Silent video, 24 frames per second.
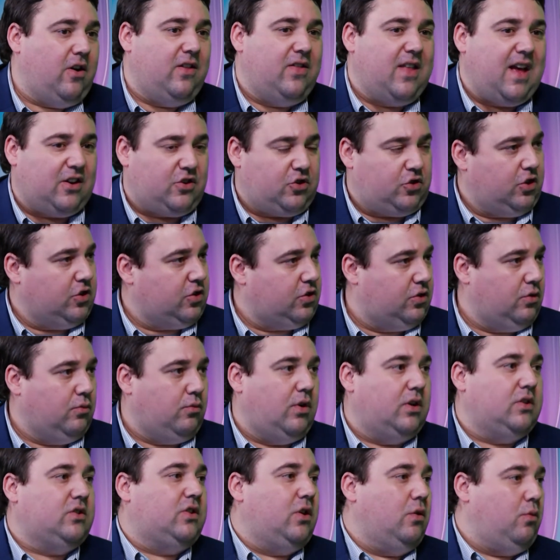and that's just the
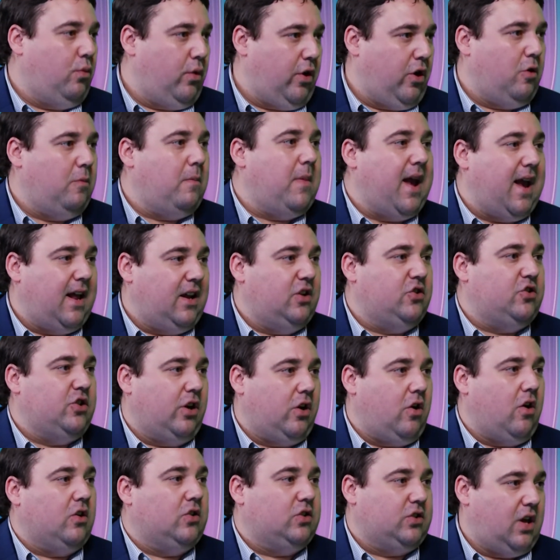ones that we're managing
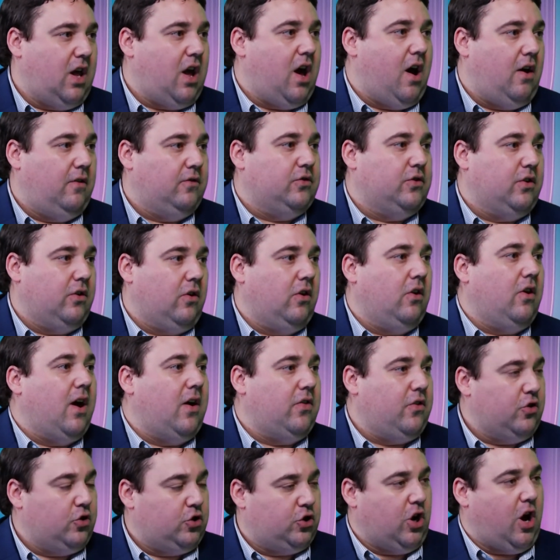ourselves. There are
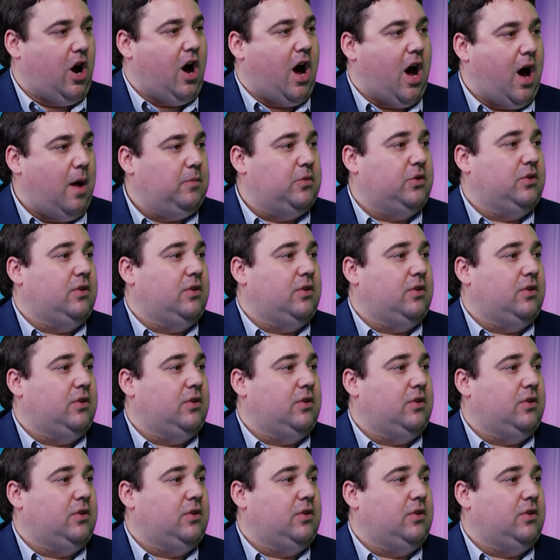other jobs,